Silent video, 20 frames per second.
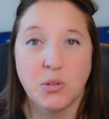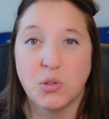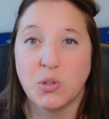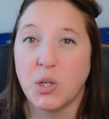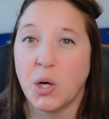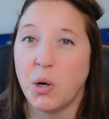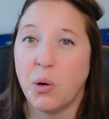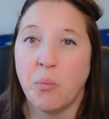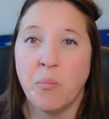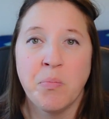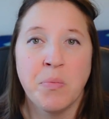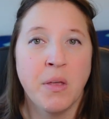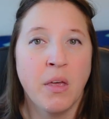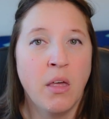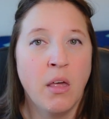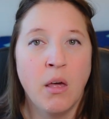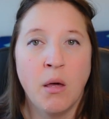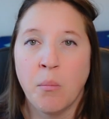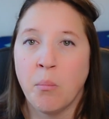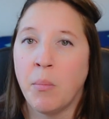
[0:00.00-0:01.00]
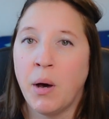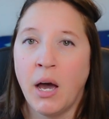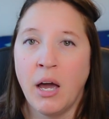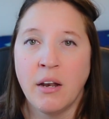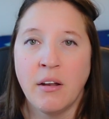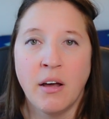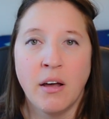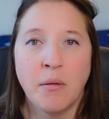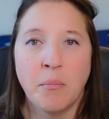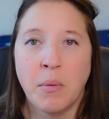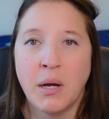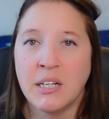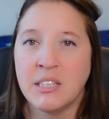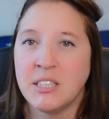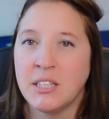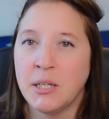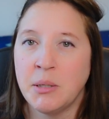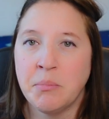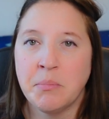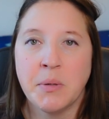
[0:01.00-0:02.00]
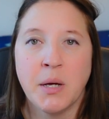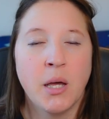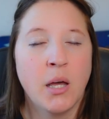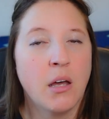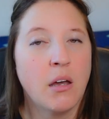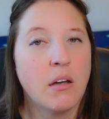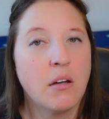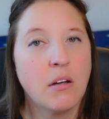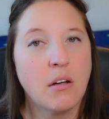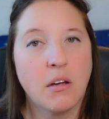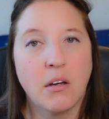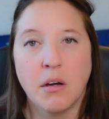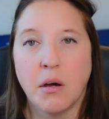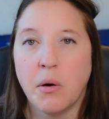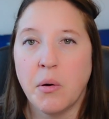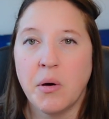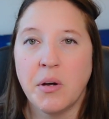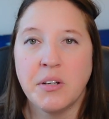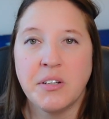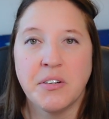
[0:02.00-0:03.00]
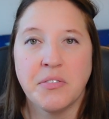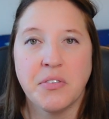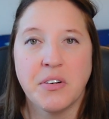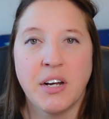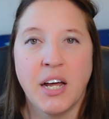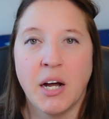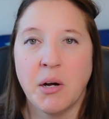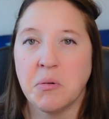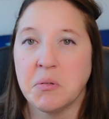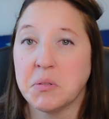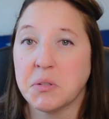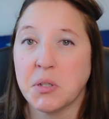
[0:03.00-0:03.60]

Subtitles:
So my tip, go at different hours.